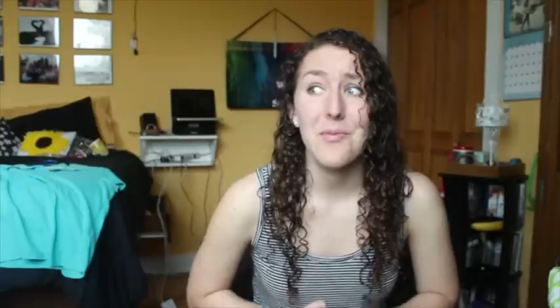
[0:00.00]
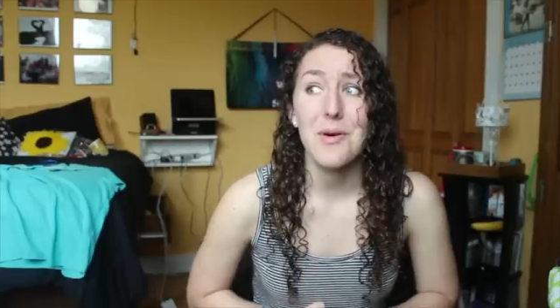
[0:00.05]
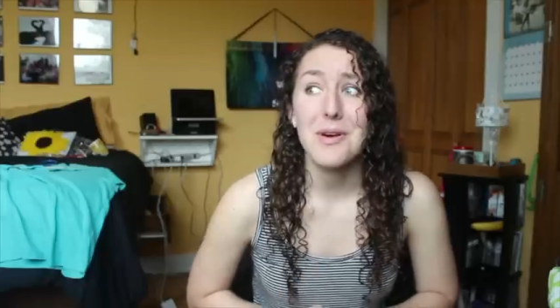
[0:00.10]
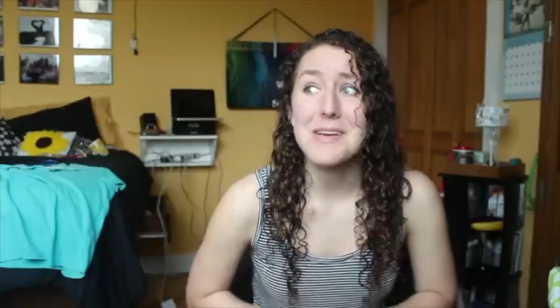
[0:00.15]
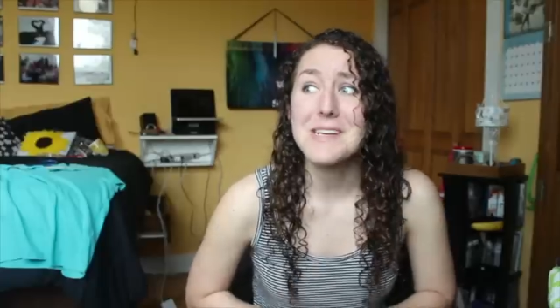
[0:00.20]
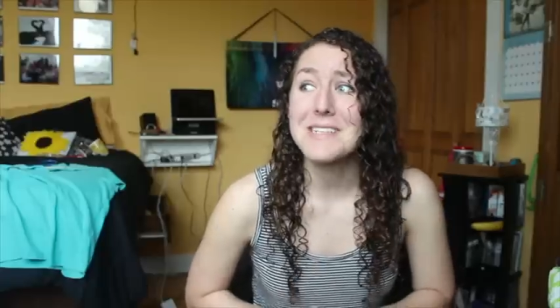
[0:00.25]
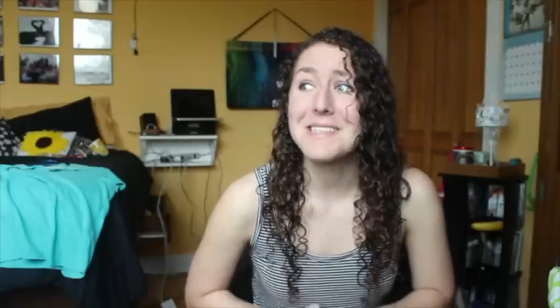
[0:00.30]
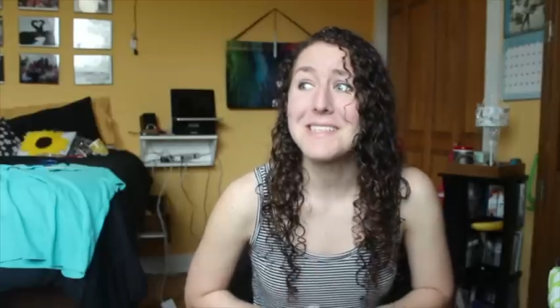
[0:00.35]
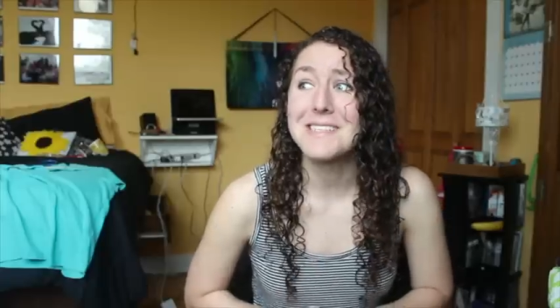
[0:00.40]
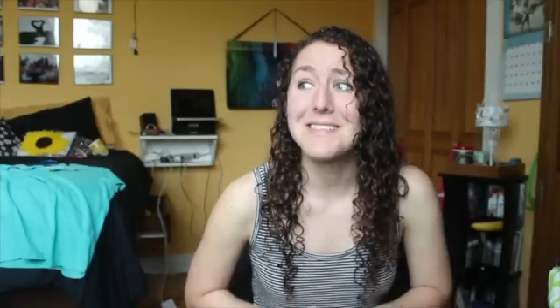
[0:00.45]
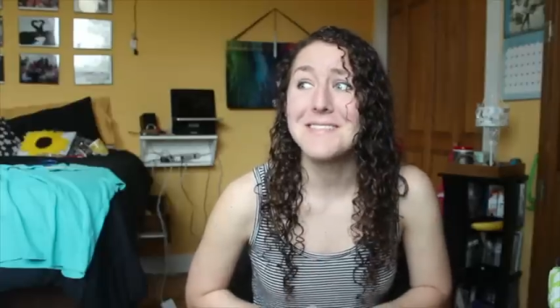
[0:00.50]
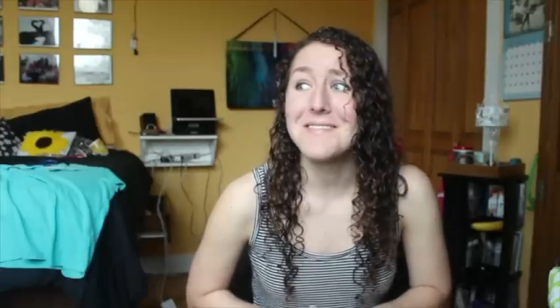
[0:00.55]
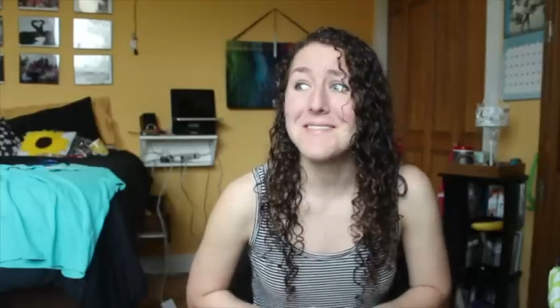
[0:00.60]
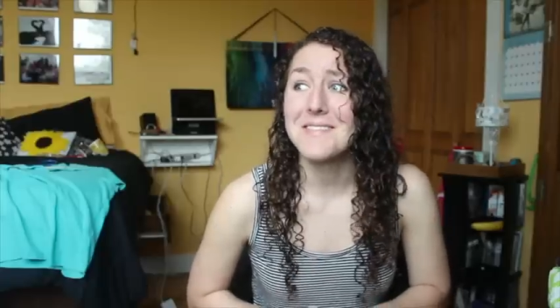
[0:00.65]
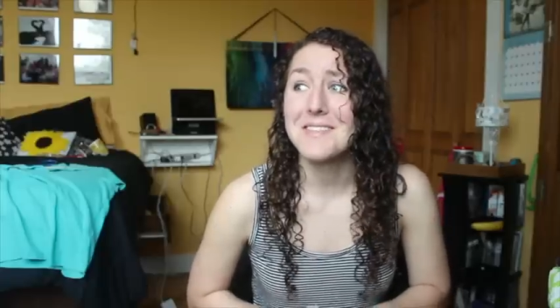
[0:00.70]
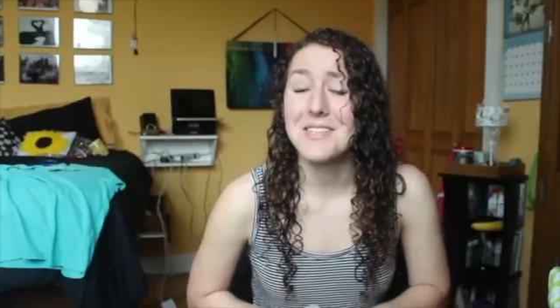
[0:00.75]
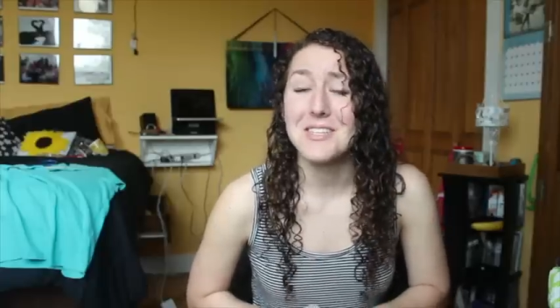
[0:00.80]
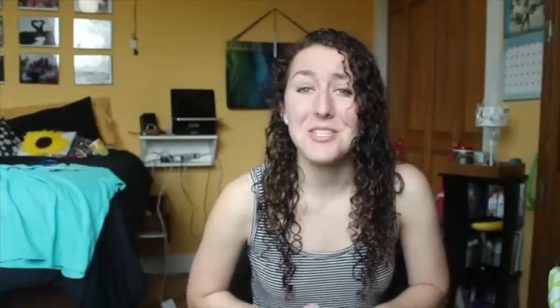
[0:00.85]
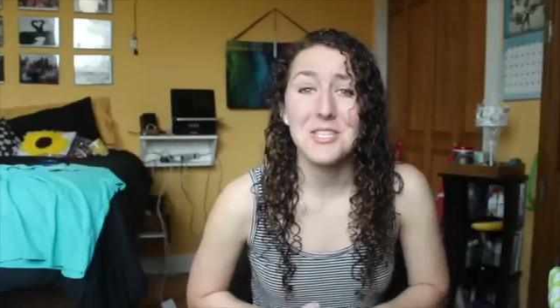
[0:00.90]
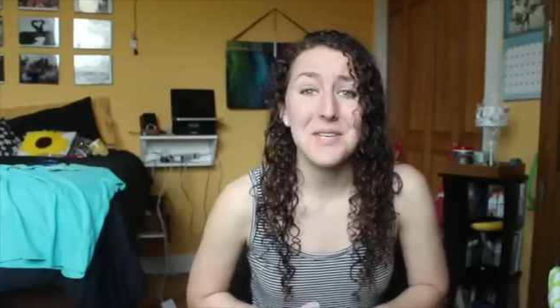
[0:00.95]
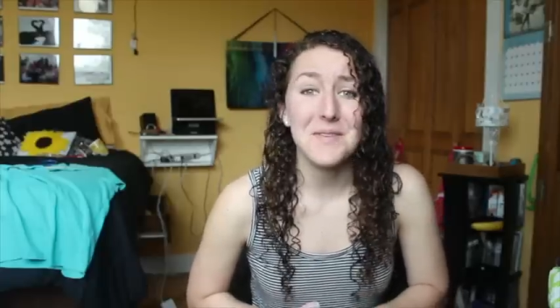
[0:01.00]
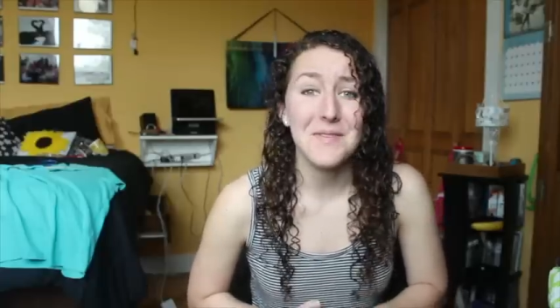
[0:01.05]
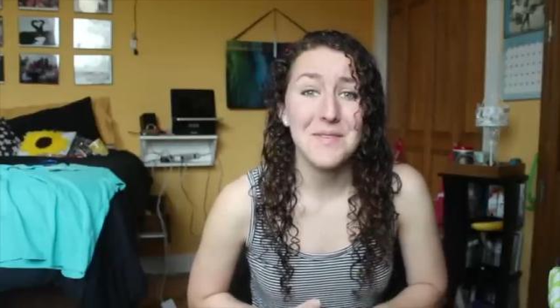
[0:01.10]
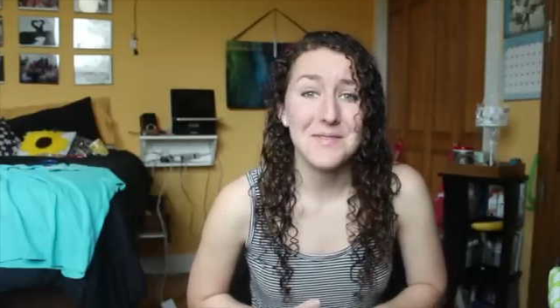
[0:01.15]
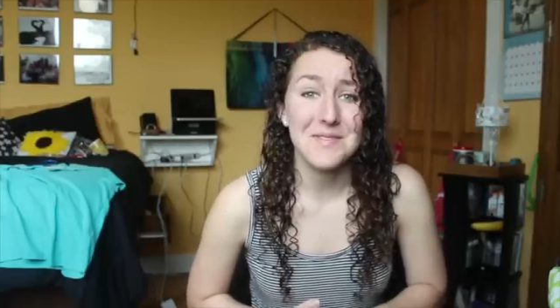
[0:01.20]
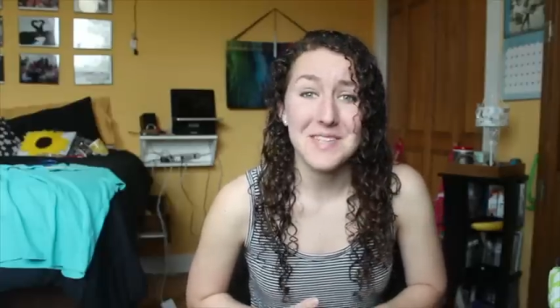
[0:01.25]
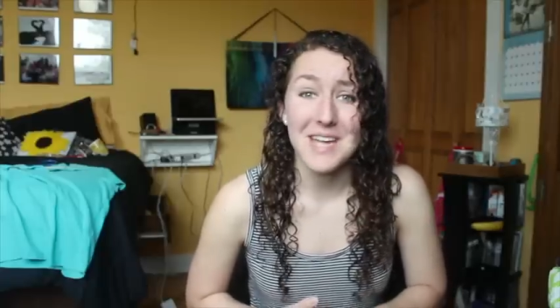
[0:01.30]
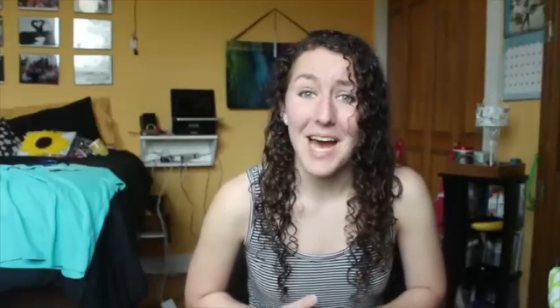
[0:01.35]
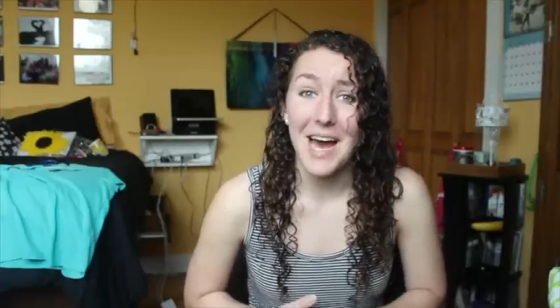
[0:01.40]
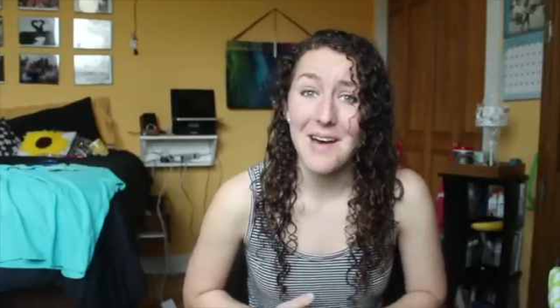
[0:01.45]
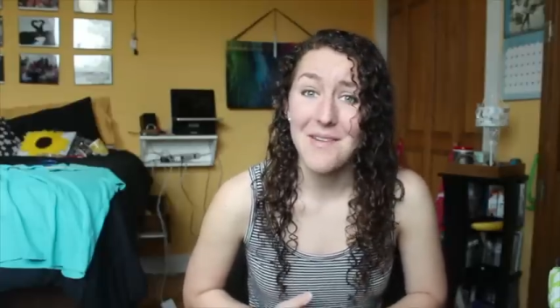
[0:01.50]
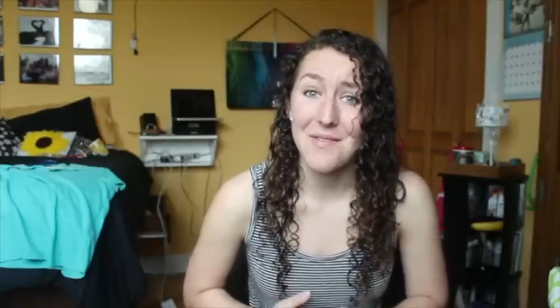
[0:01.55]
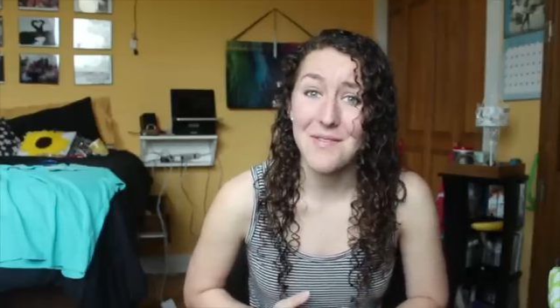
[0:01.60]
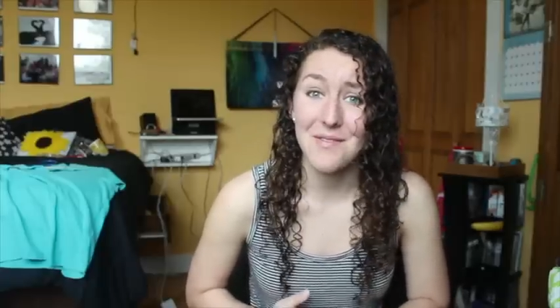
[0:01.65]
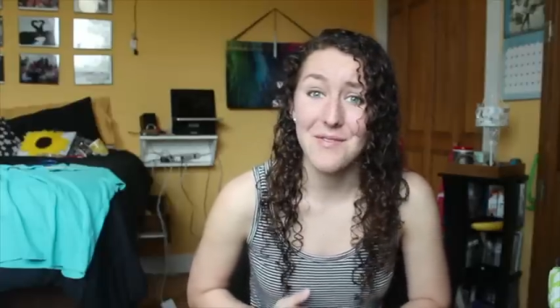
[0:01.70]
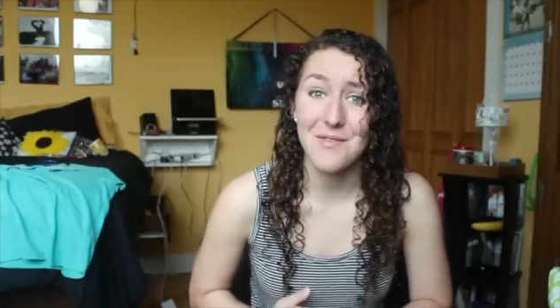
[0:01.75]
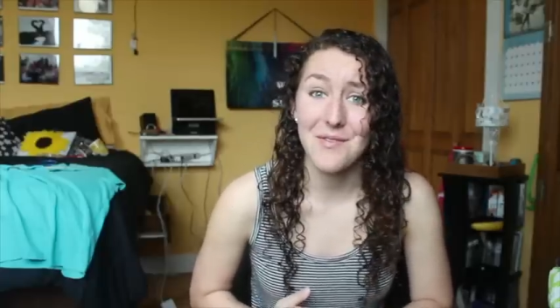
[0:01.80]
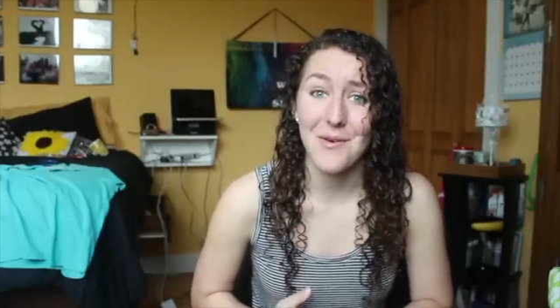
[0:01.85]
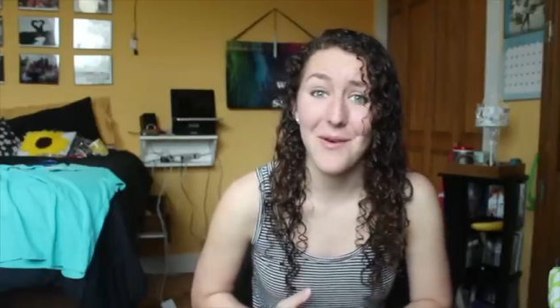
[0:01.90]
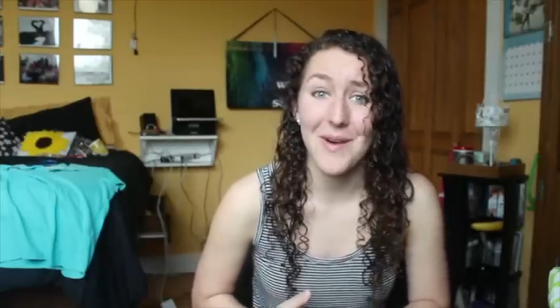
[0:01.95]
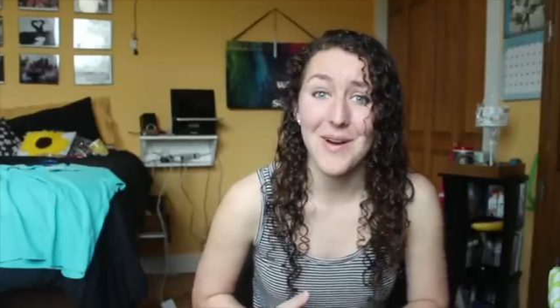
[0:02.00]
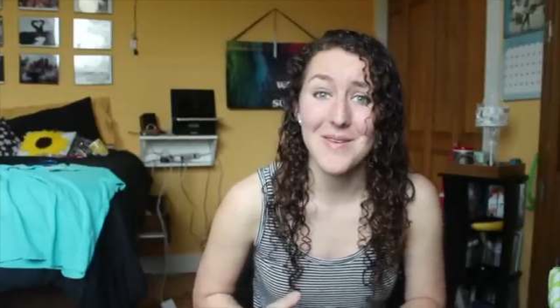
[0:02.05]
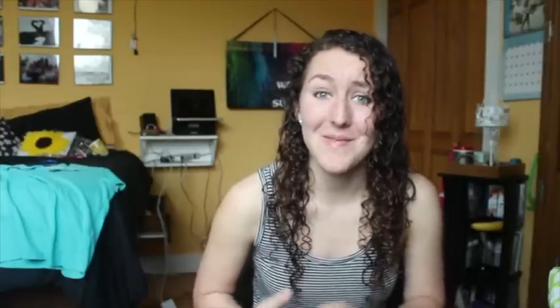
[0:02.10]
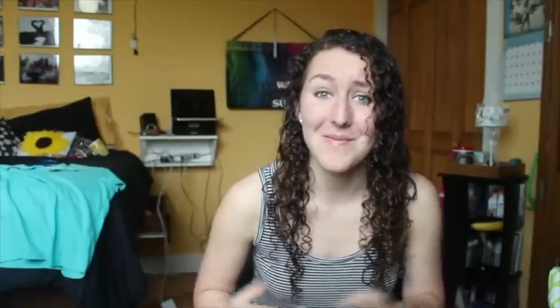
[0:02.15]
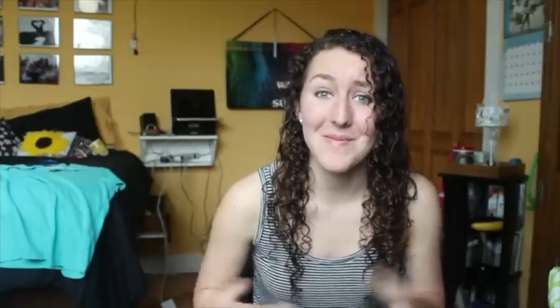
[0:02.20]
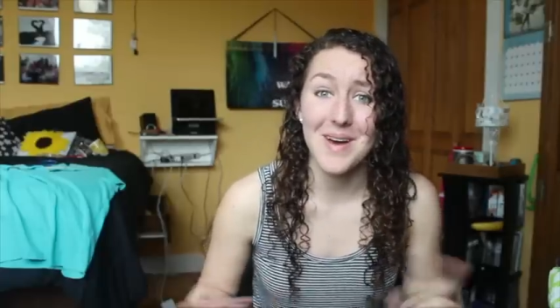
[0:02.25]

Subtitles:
was the chief of staff for